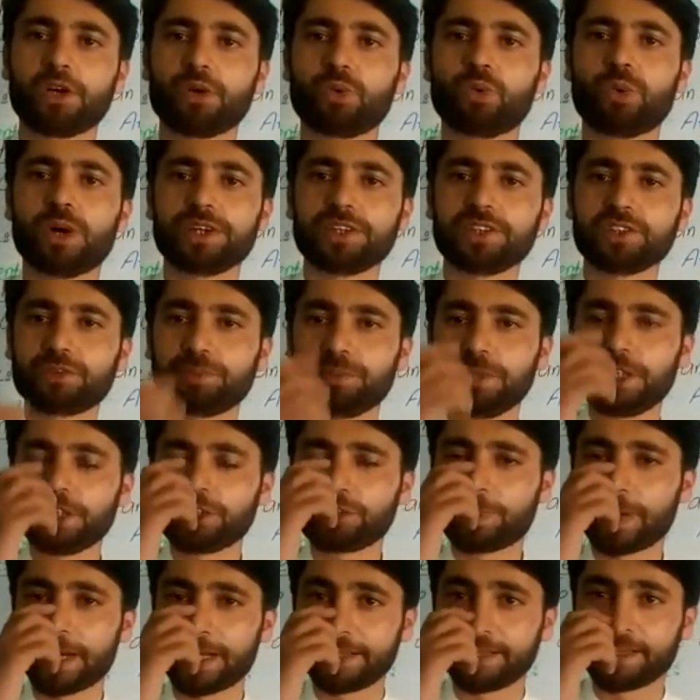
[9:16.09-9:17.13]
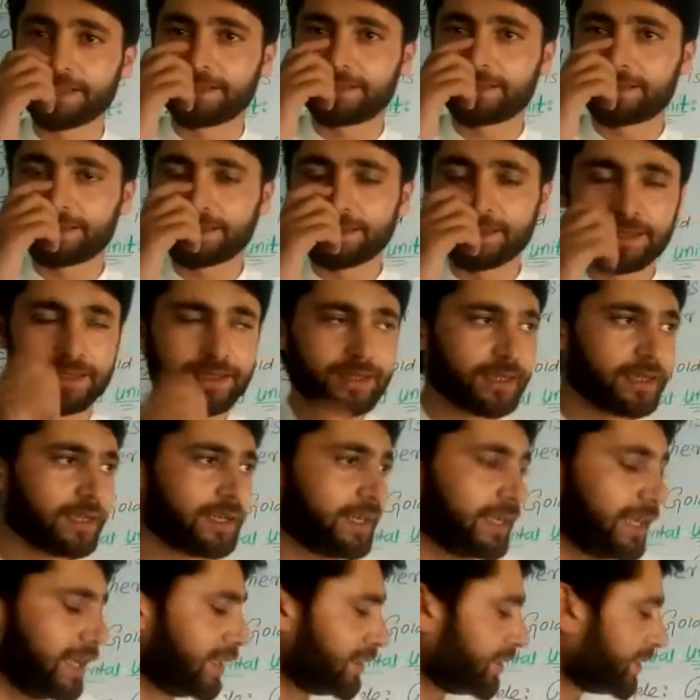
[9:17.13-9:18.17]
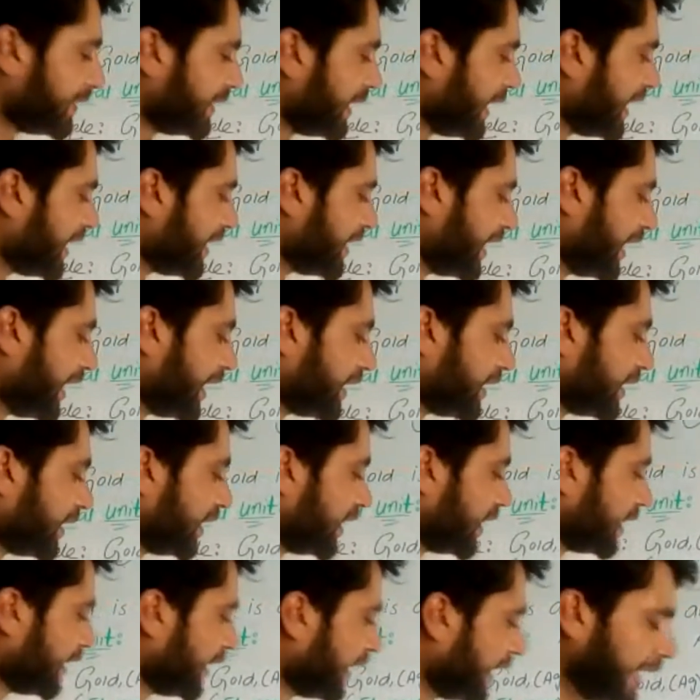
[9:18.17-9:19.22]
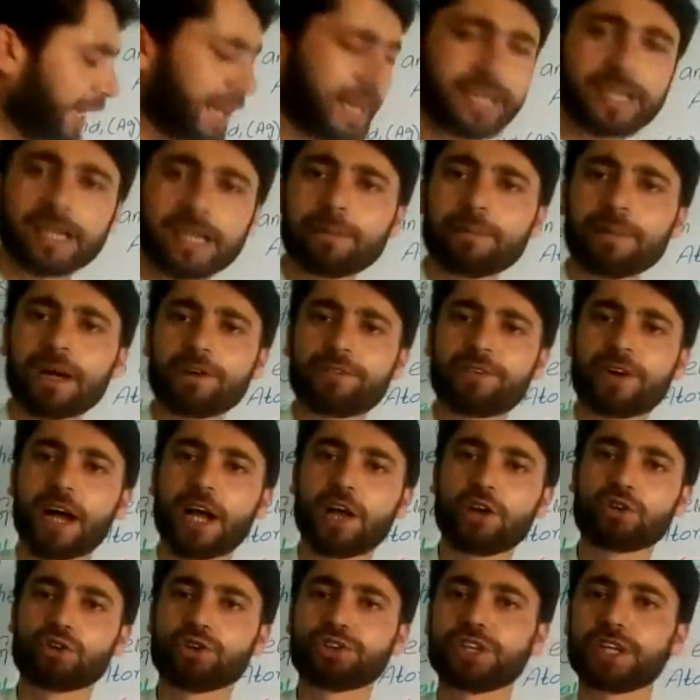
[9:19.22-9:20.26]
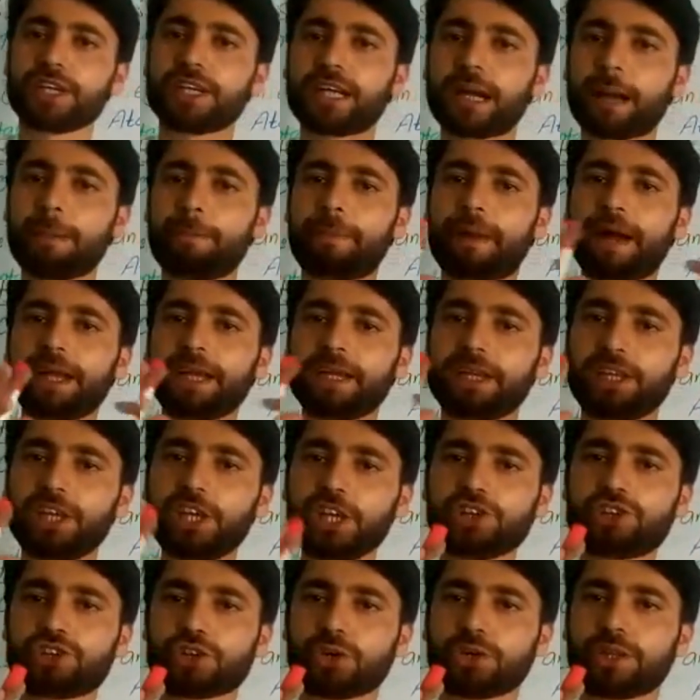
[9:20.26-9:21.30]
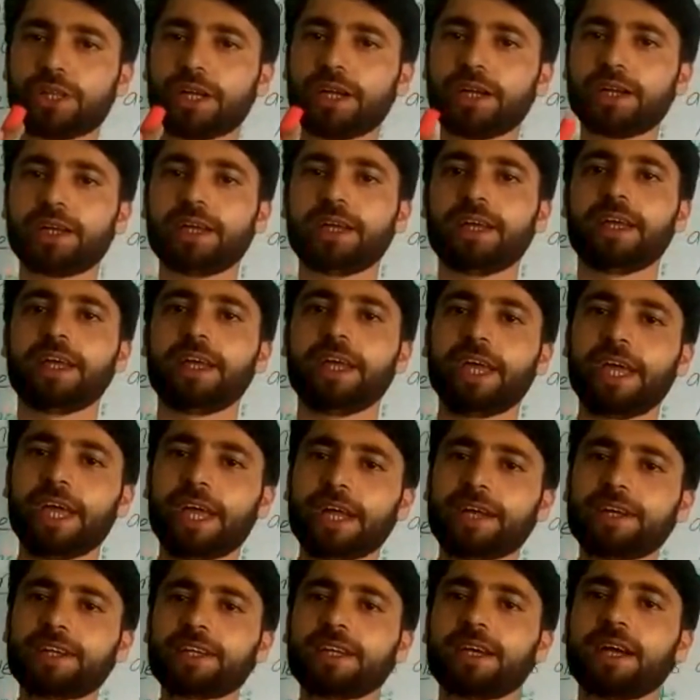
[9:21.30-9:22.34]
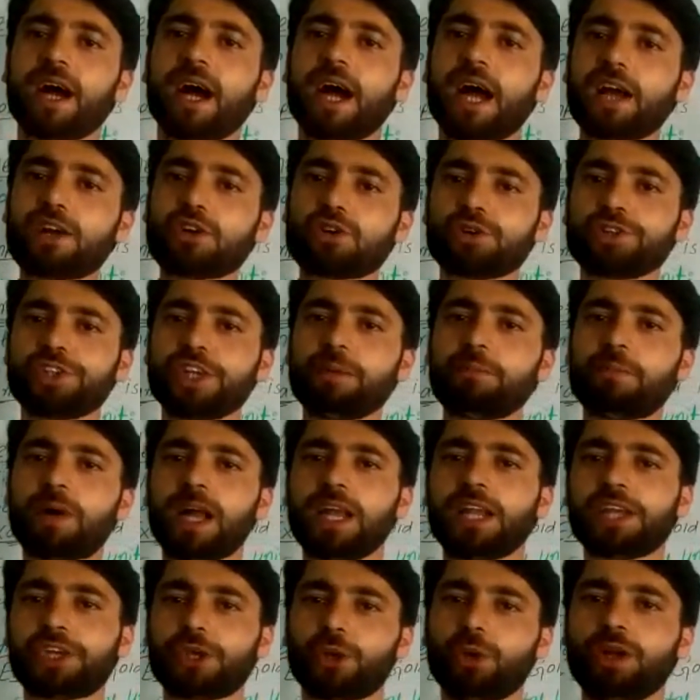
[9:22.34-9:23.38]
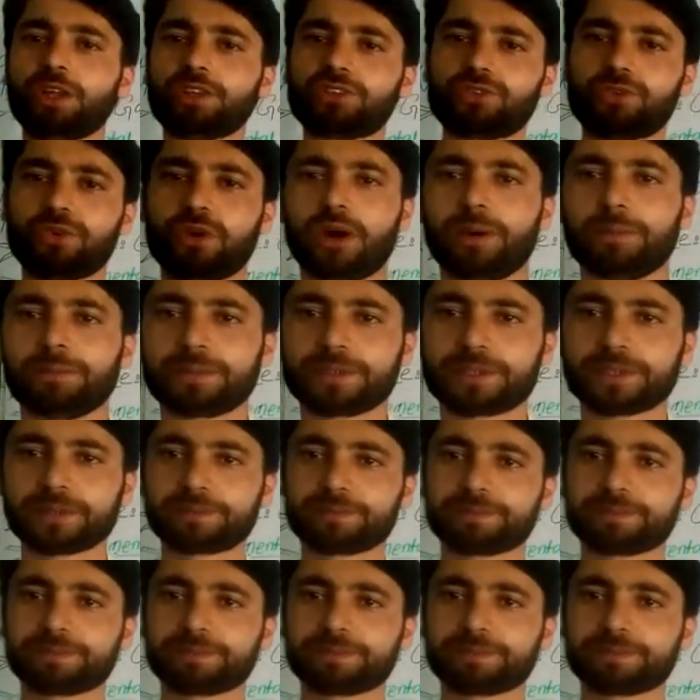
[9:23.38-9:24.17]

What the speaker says: What is means by this? It states that the atom of hydrogen combine each other and hydrogen molecule is formed.